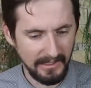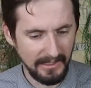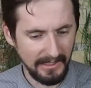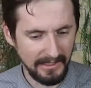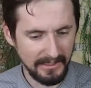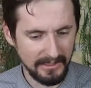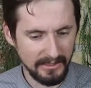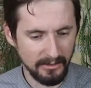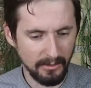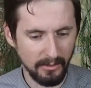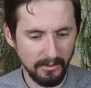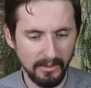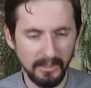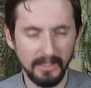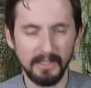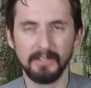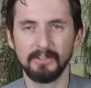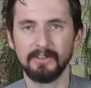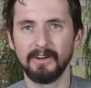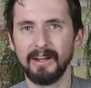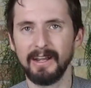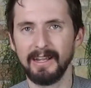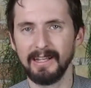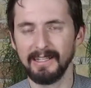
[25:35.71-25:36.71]
It's totally
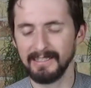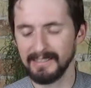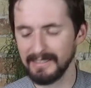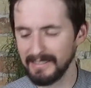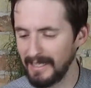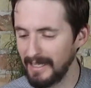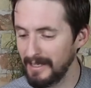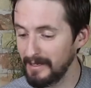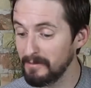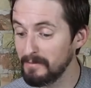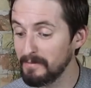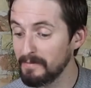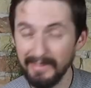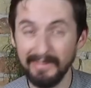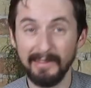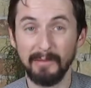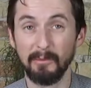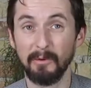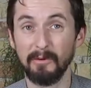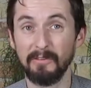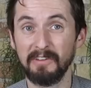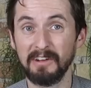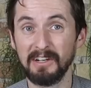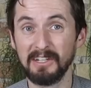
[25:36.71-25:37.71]
dry and set. Then
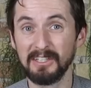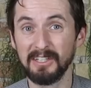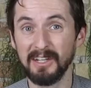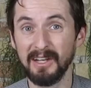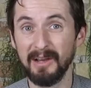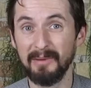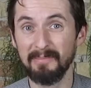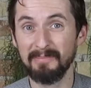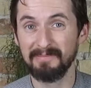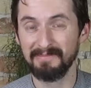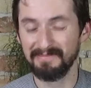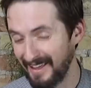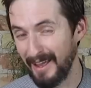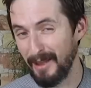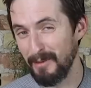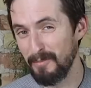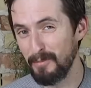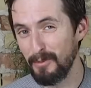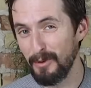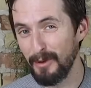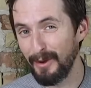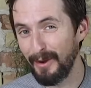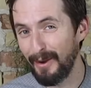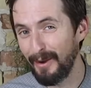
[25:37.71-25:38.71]
we'll finish it up
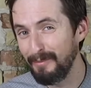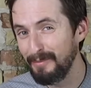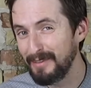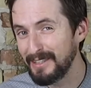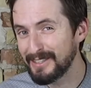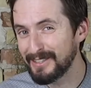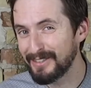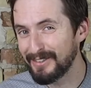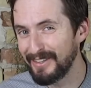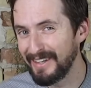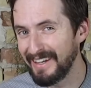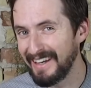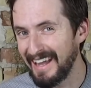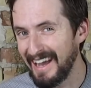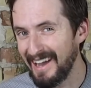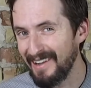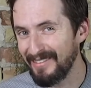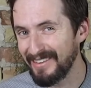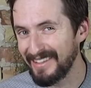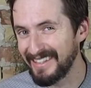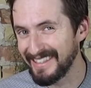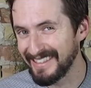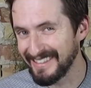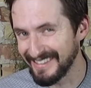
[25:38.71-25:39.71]
and put our mystery
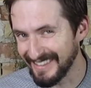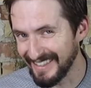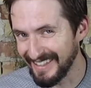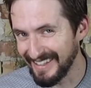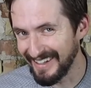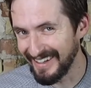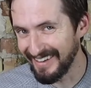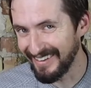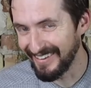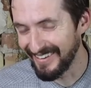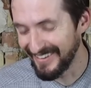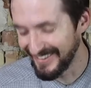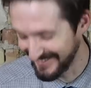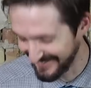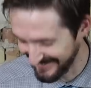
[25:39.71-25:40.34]
inhabitants in here.